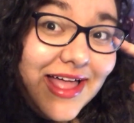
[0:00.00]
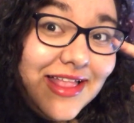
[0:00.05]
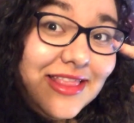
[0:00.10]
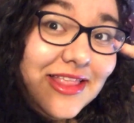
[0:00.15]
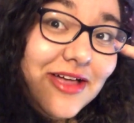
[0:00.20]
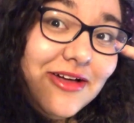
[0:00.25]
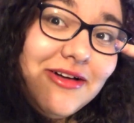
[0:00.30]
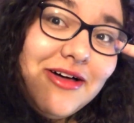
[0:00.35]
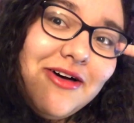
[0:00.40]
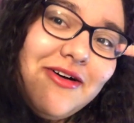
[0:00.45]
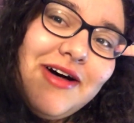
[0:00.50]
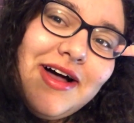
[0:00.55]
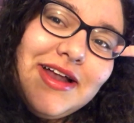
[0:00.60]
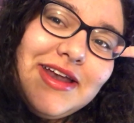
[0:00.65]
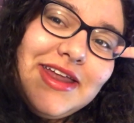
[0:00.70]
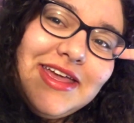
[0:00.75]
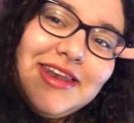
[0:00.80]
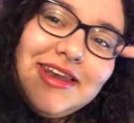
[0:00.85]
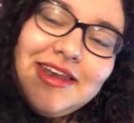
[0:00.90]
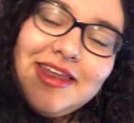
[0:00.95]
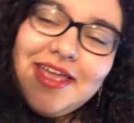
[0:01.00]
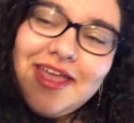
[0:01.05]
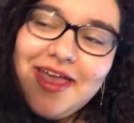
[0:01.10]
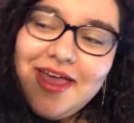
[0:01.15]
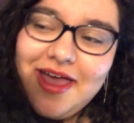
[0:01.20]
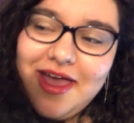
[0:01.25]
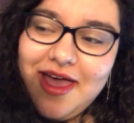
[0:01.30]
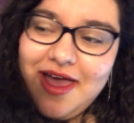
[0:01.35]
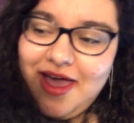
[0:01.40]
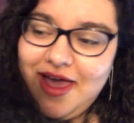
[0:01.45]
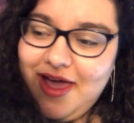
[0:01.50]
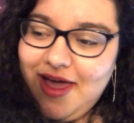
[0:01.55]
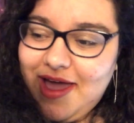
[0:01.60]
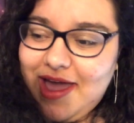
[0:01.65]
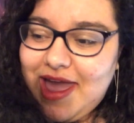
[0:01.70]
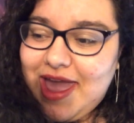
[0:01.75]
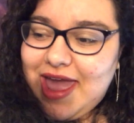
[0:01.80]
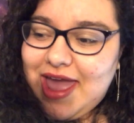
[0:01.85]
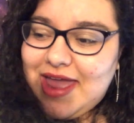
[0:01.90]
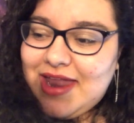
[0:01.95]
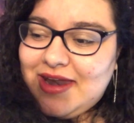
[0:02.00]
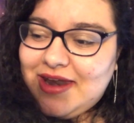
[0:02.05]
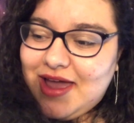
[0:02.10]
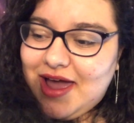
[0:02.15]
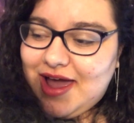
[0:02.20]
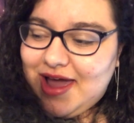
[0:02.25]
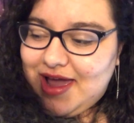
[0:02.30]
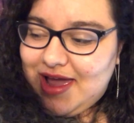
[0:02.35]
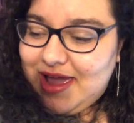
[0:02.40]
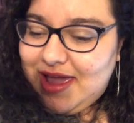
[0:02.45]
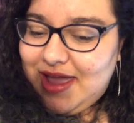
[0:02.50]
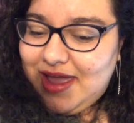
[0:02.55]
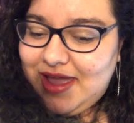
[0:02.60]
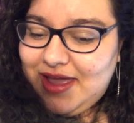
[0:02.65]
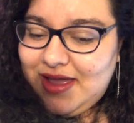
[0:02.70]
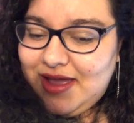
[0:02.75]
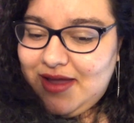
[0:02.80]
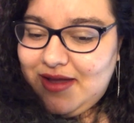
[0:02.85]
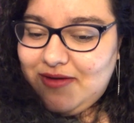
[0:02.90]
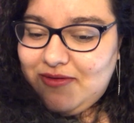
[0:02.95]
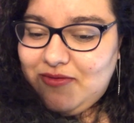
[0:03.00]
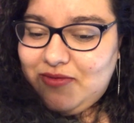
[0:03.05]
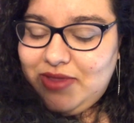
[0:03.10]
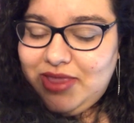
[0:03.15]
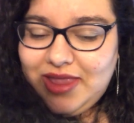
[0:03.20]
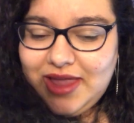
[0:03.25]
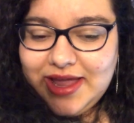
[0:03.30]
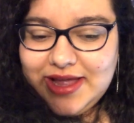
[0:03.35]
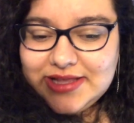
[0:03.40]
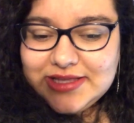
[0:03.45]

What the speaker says: eye logo on it, and I would